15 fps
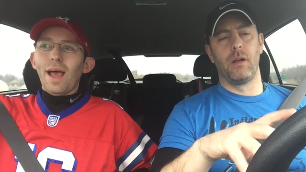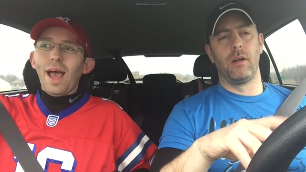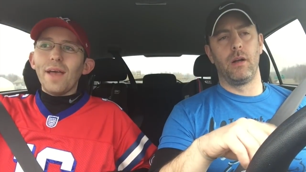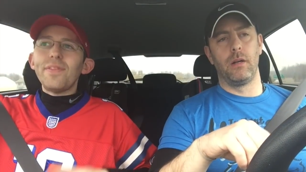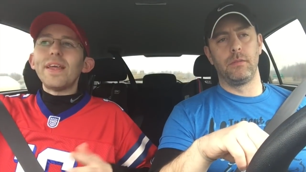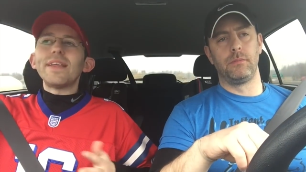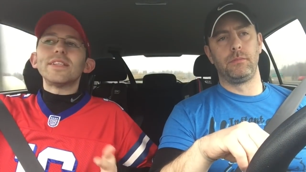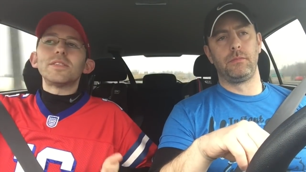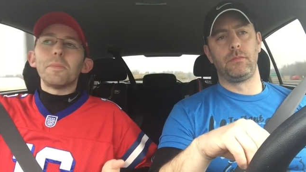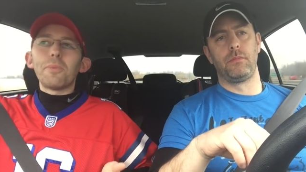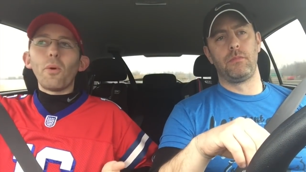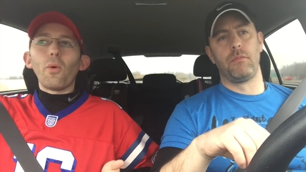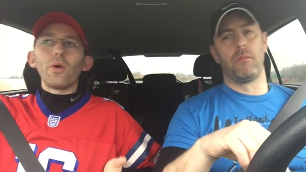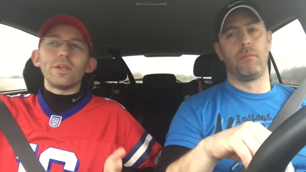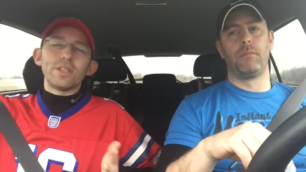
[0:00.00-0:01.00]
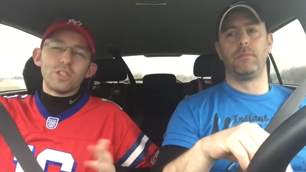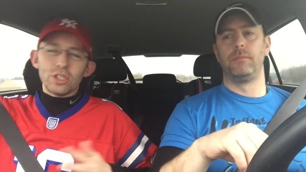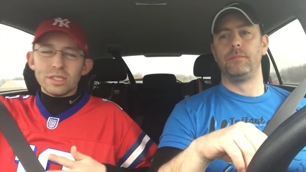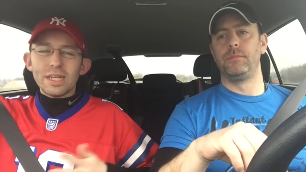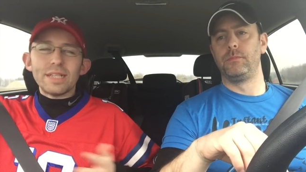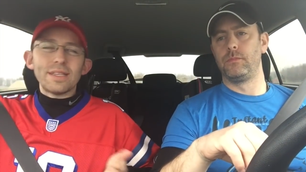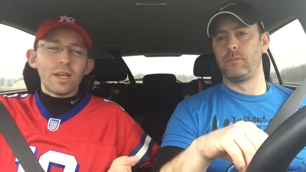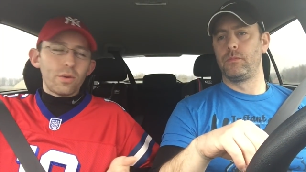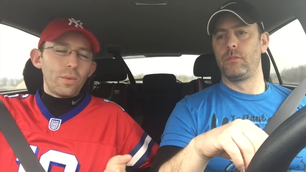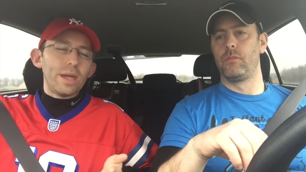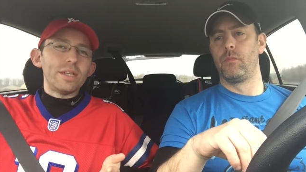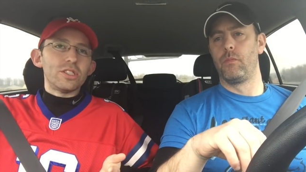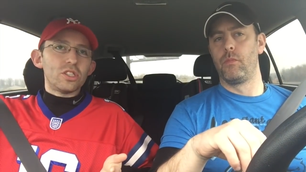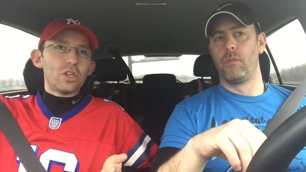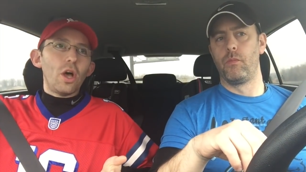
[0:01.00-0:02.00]
Speaker 1: I think it's important to just take that
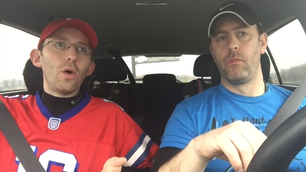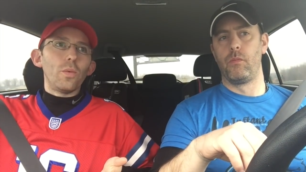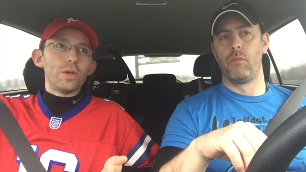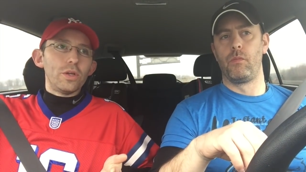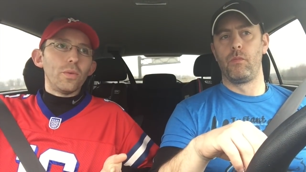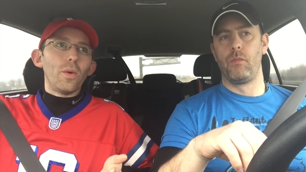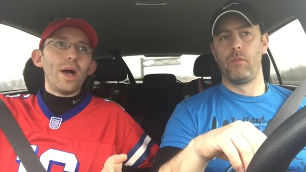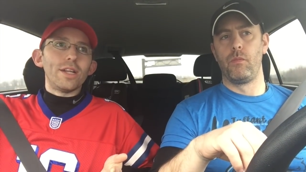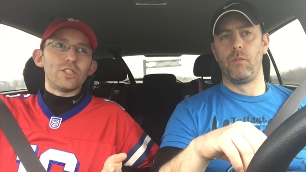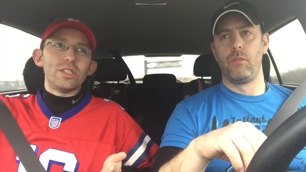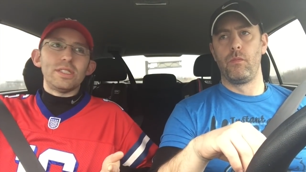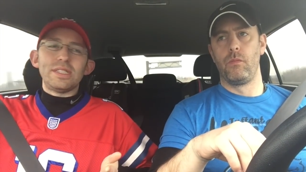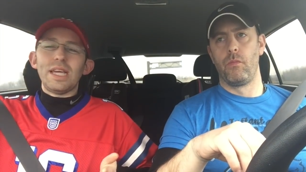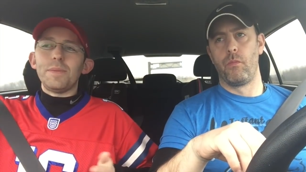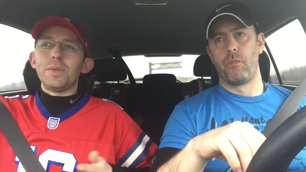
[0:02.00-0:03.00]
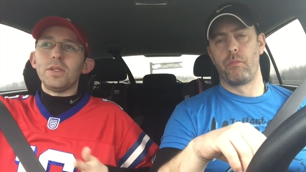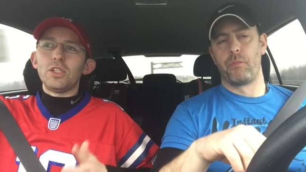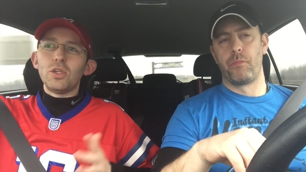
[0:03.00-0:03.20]
grain of salt when you're watching tape. You